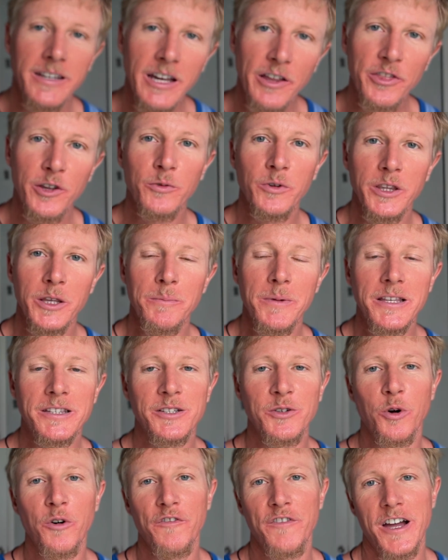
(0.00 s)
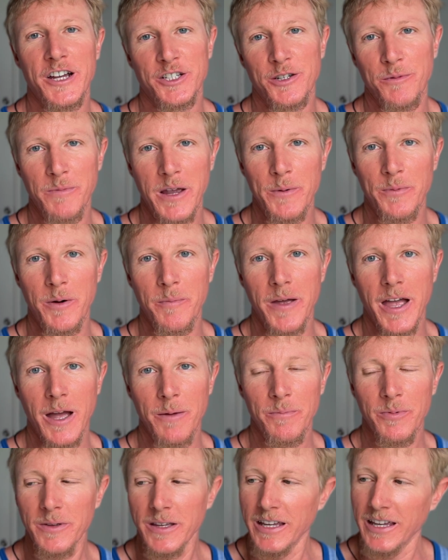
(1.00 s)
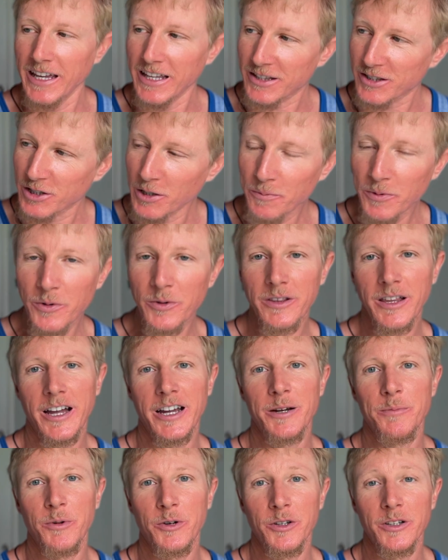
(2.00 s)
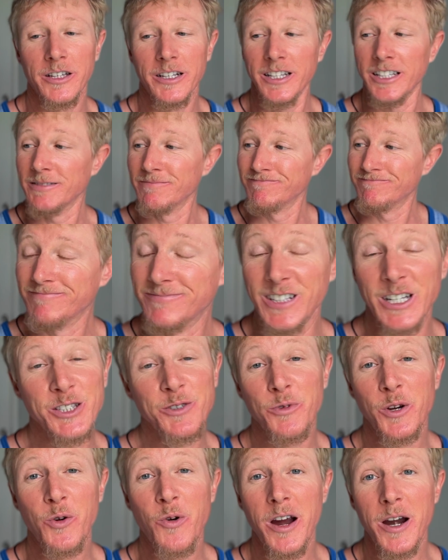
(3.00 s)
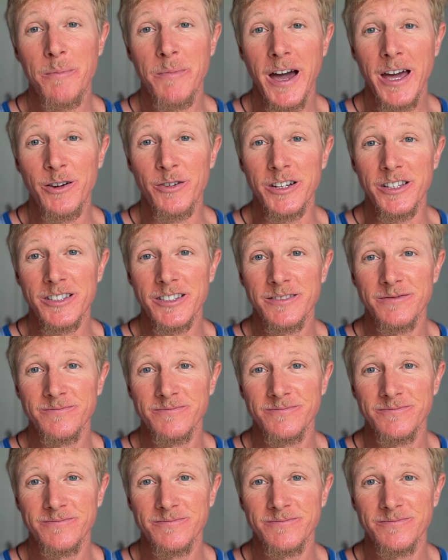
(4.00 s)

nothing really beats an old-fashioned paper map. It's super reliable and it doesn't require batteries.